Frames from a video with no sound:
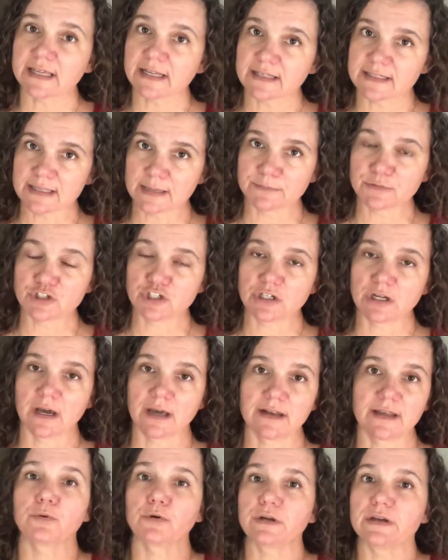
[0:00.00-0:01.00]
exemption on
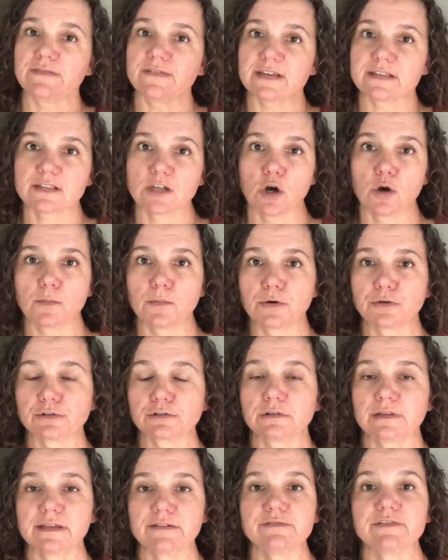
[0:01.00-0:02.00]
it. The previous
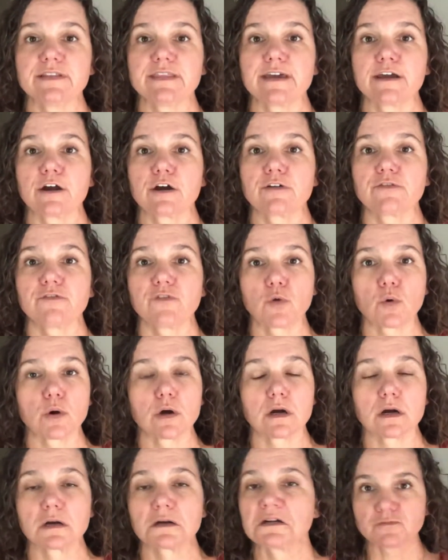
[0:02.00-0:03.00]
homeowner lived there
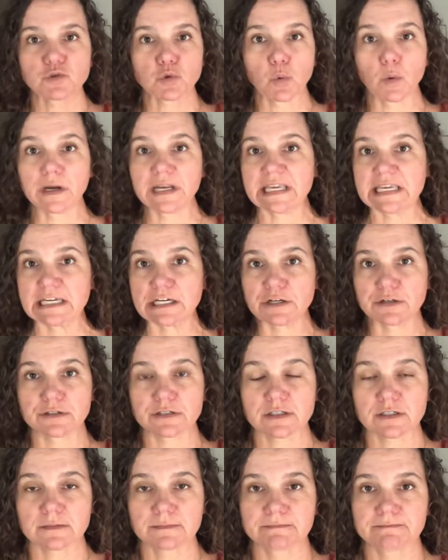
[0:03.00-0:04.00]
for 20
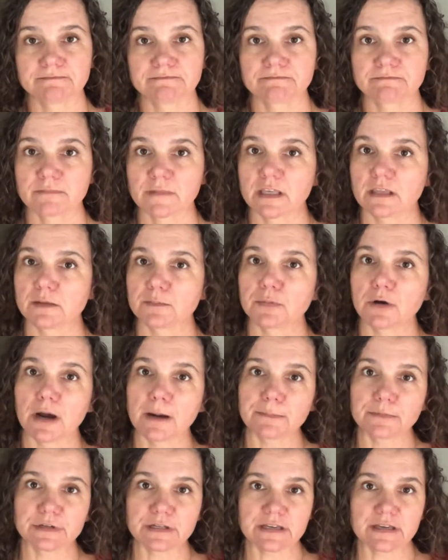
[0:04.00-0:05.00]
years. The
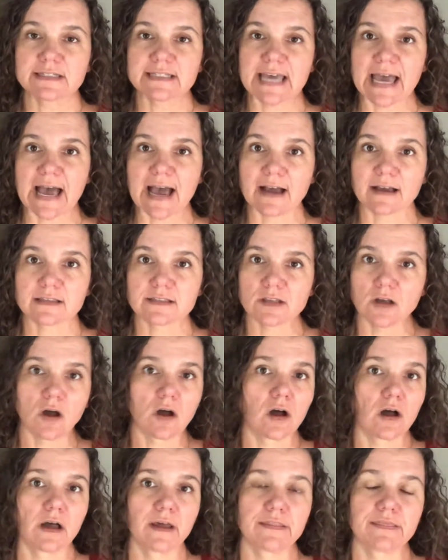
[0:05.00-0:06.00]
property tax
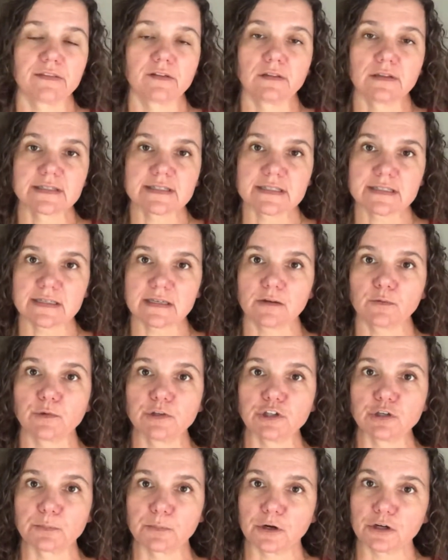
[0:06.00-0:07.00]
on the listing when
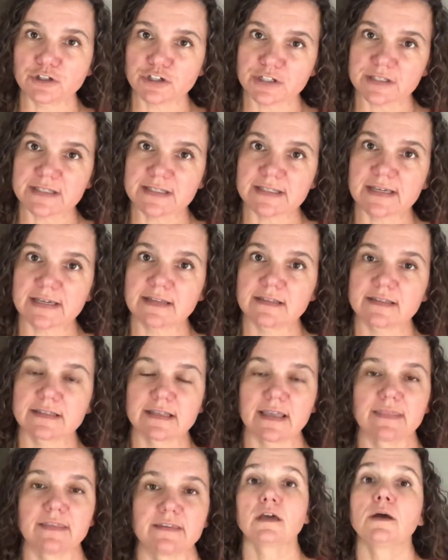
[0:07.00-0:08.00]
you purchased it
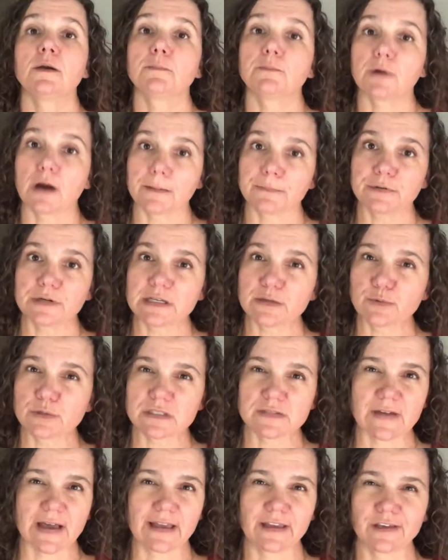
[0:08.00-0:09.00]
said that property was
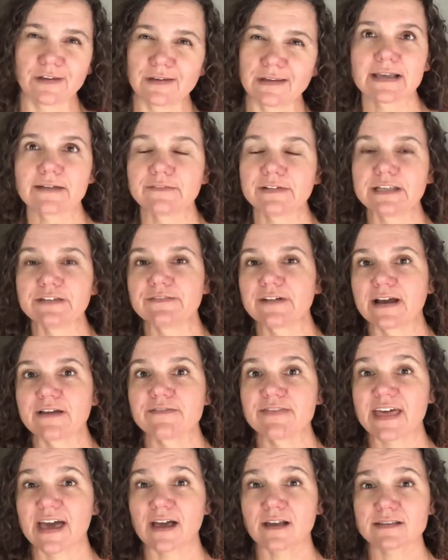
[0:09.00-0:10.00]
valued at
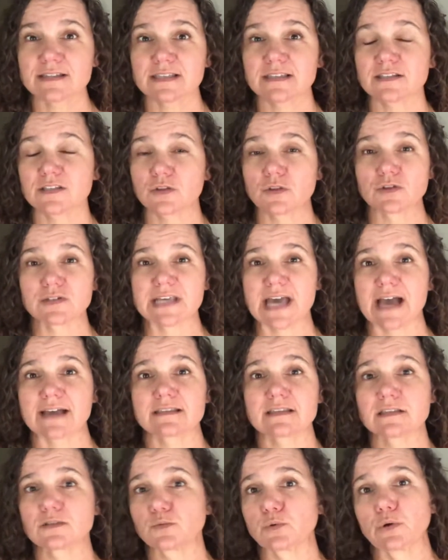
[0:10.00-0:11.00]
$75,000, so the
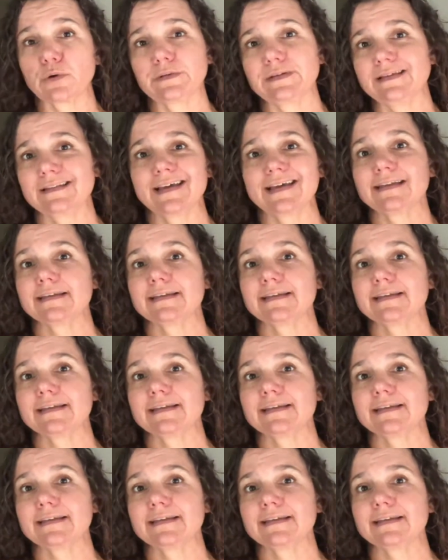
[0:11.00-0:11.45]
taxes were only like